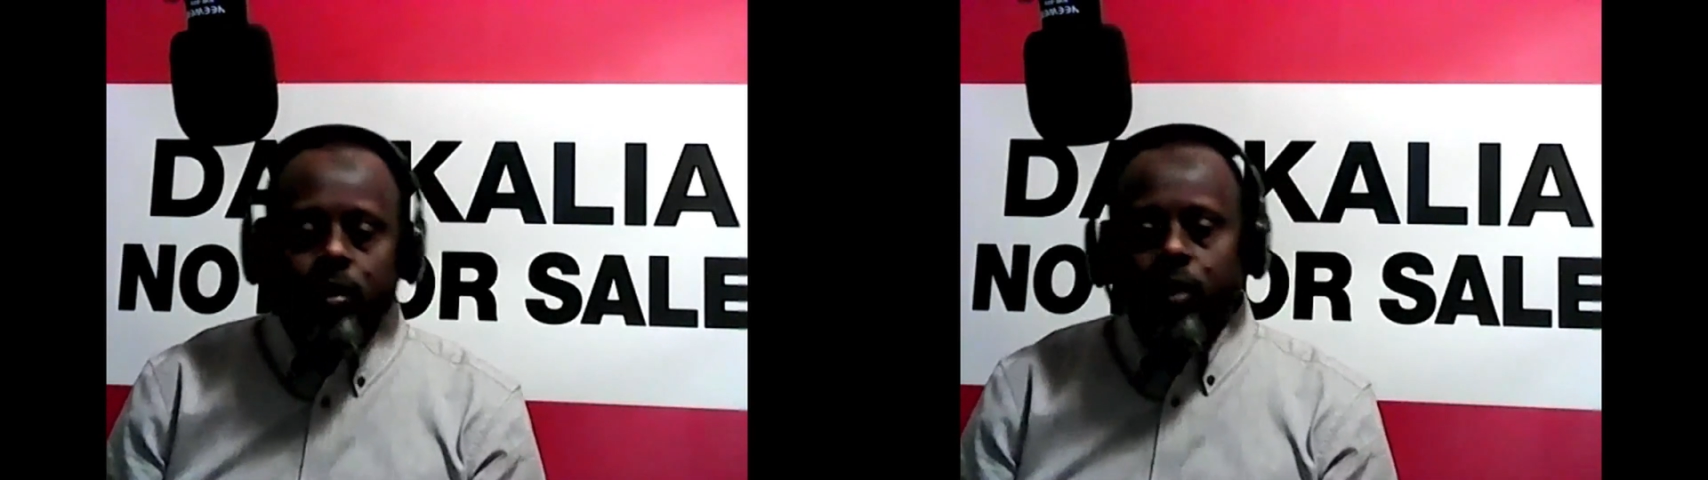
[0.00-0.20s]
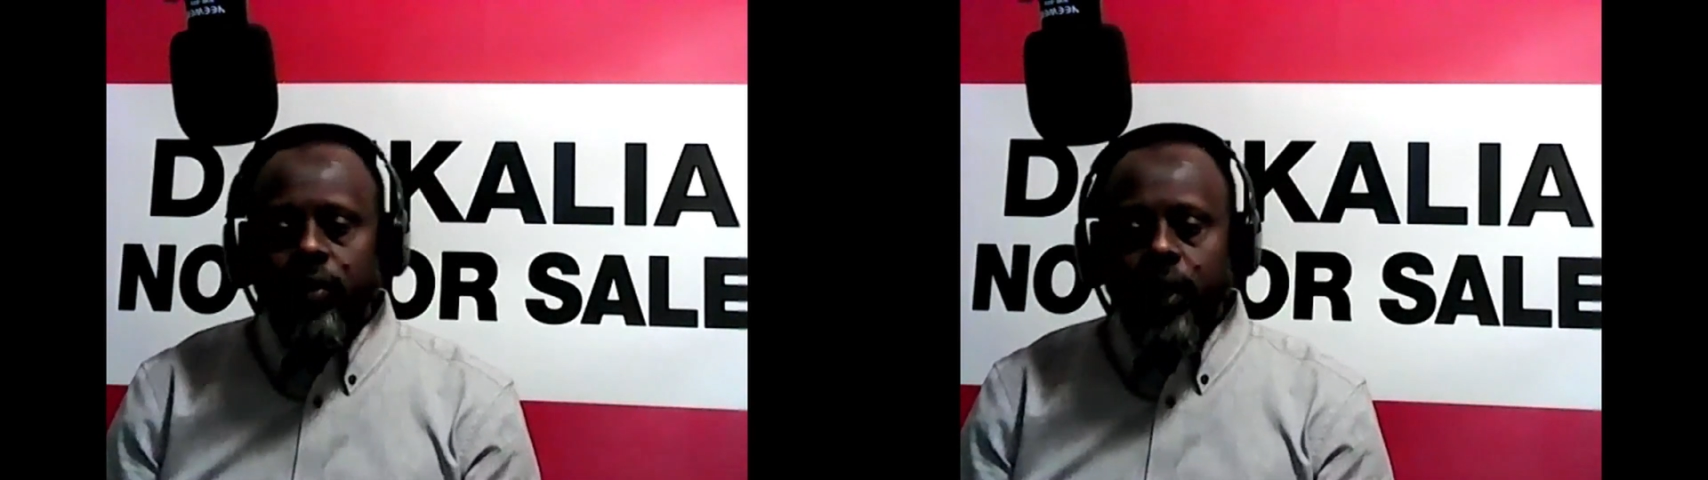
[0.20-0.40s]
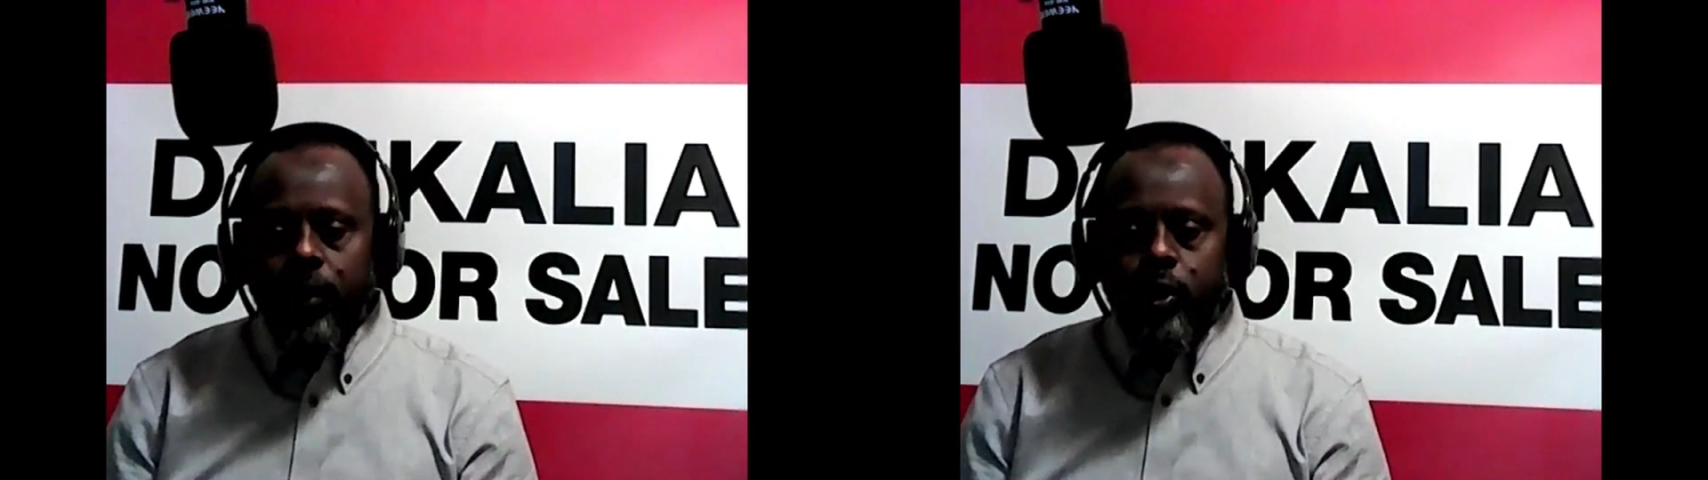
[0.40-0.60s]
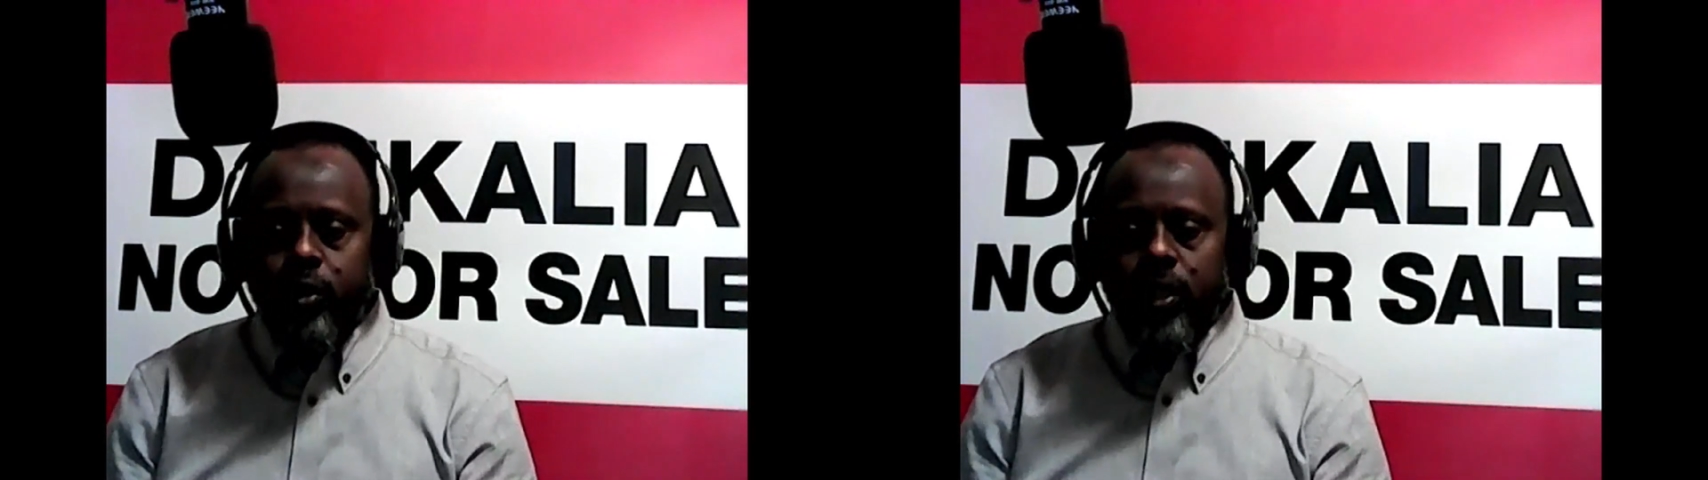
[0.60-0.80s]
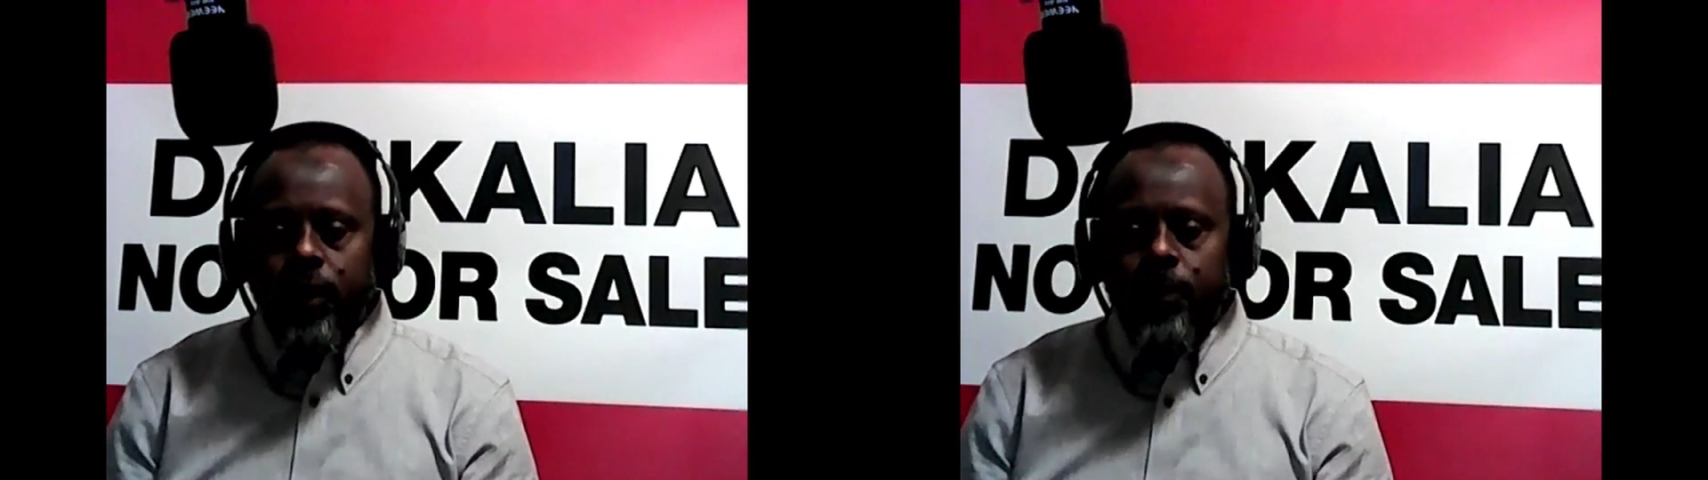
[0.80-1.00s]
of
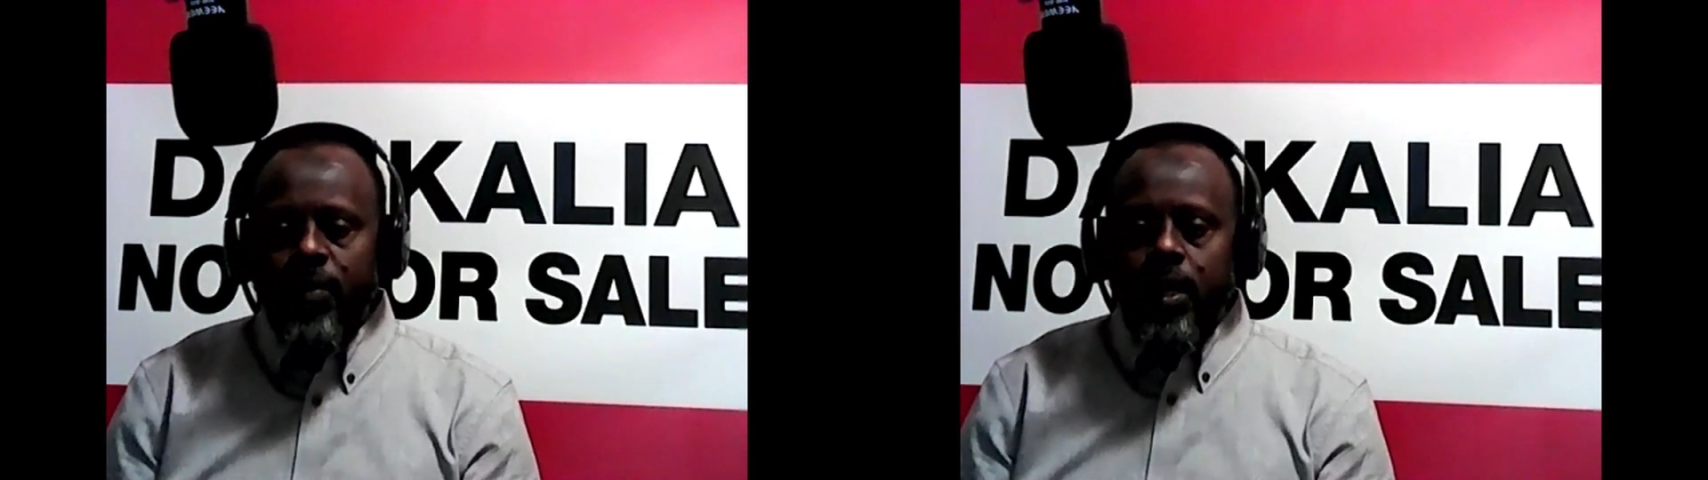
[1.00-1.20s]
Eritrea.